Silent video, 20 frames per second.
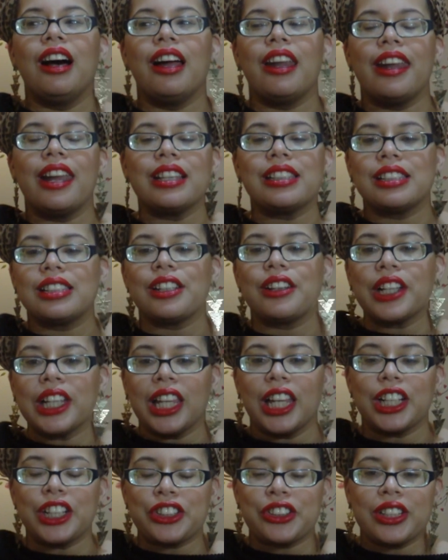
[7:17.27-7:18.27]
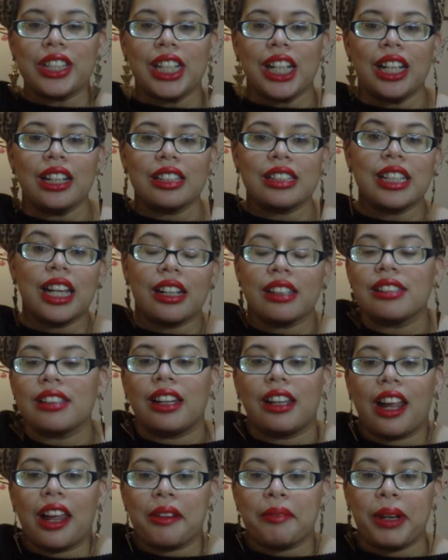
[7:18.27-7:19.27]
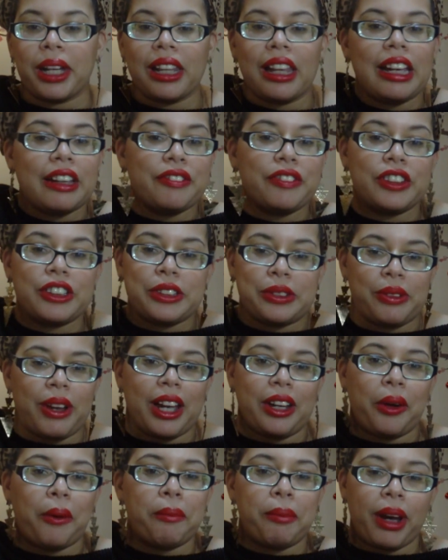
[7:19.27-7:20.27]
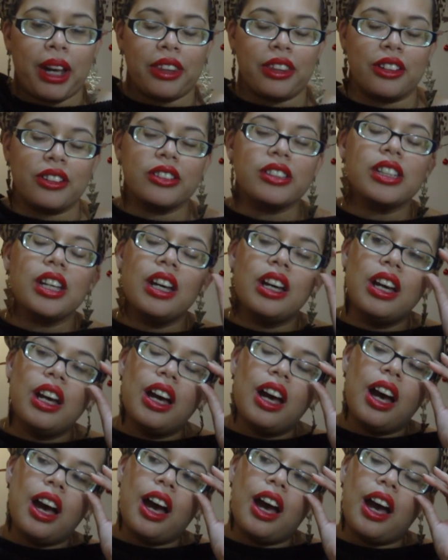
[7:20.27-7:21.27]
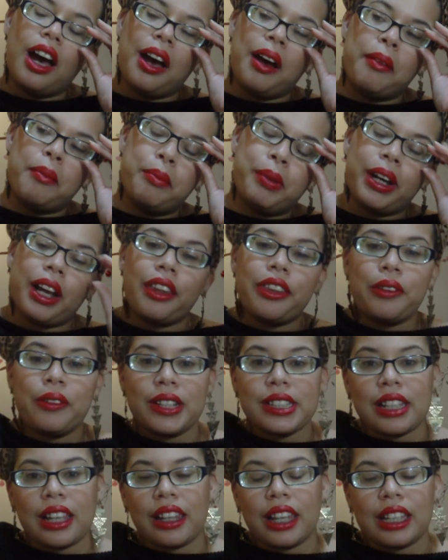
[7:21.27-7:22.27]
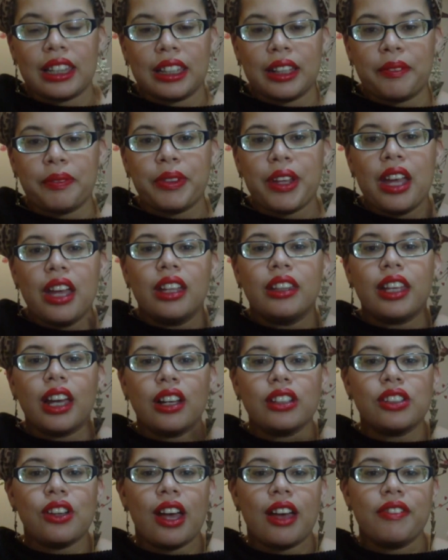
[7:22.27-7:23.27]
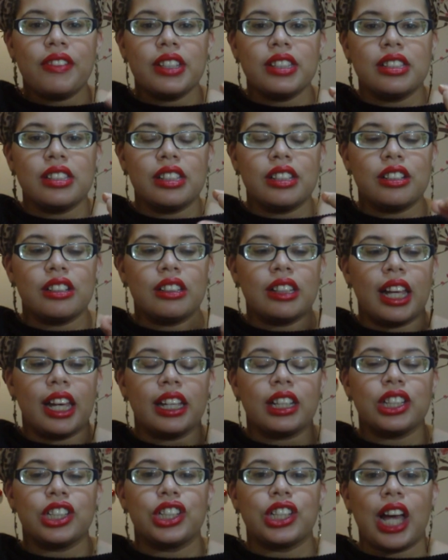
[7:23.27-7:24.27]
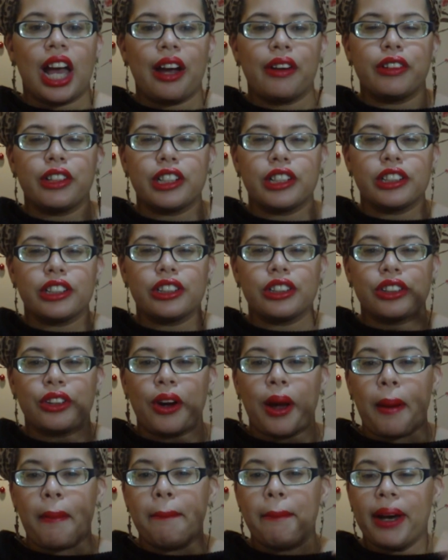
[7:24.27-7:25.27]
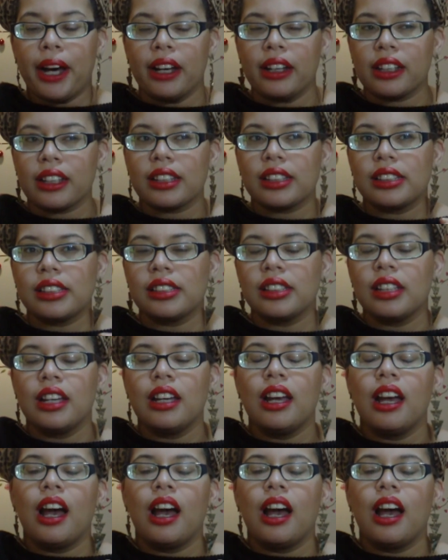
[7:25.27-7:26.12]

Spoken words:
unnecessary luxury that I decided to cut out of my life, which is why I don't buy those. But otherwise I like them. They also have these little like shower scrub pucks